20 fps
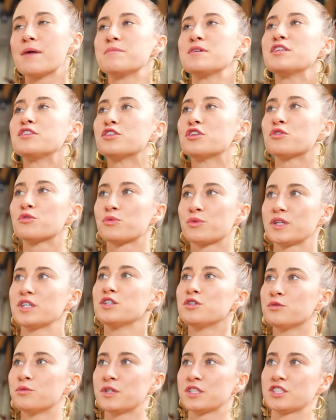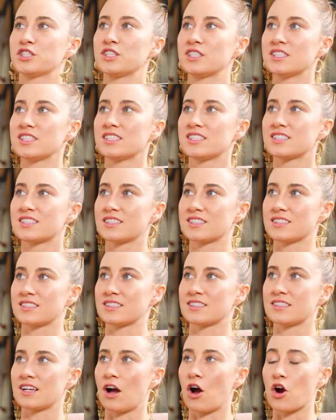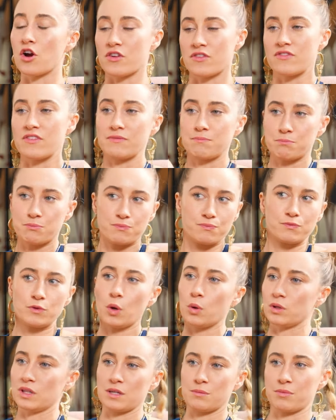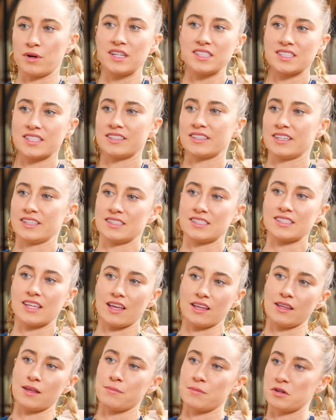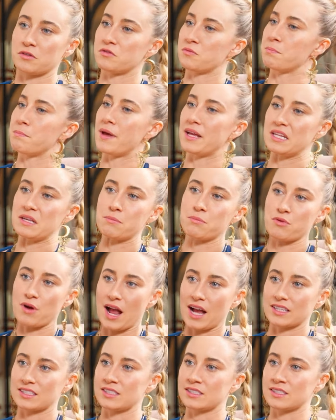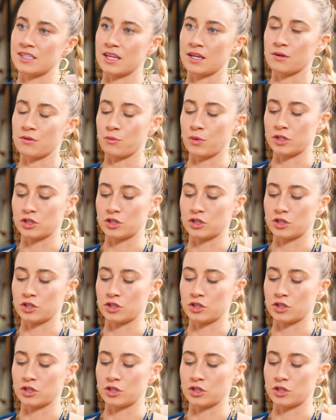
I mean, the real witches are totally present in Salem. There's many practicing